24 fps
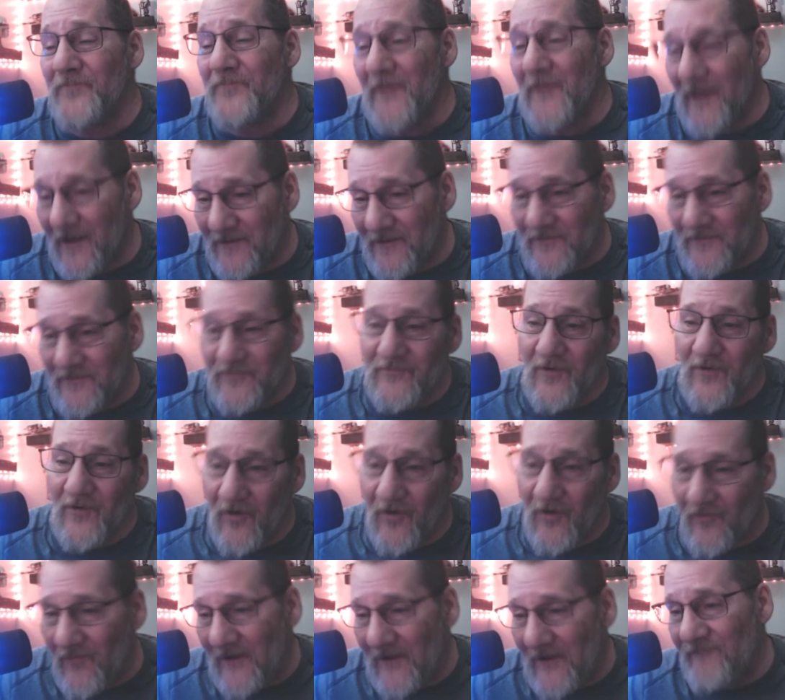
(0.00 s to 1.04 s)
And
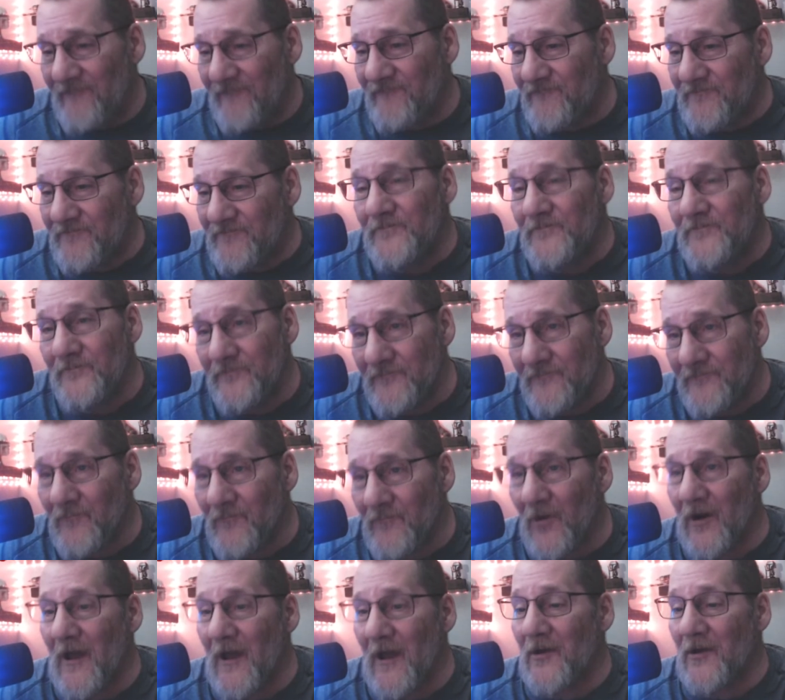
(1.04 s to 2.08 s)
away
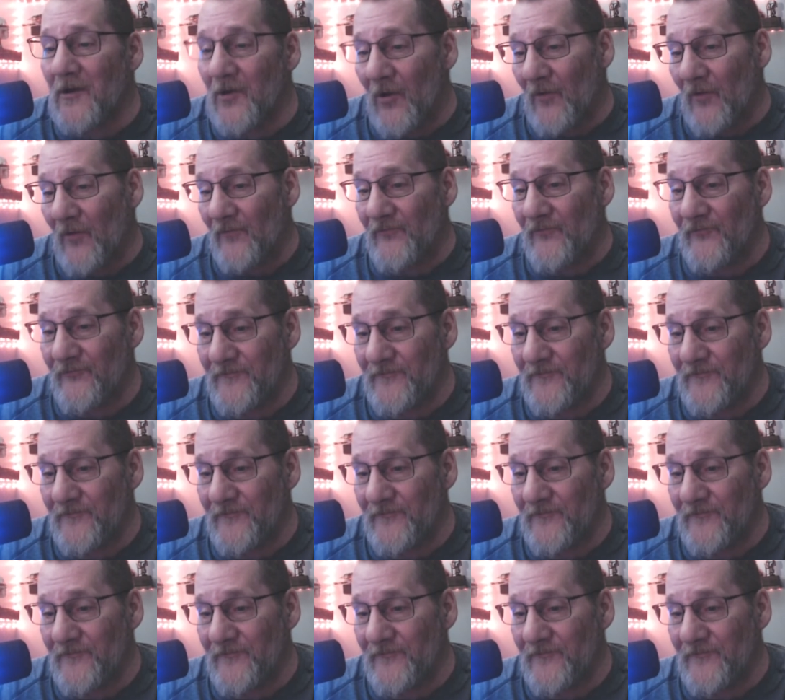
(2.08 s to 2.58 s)
Murdoch goes.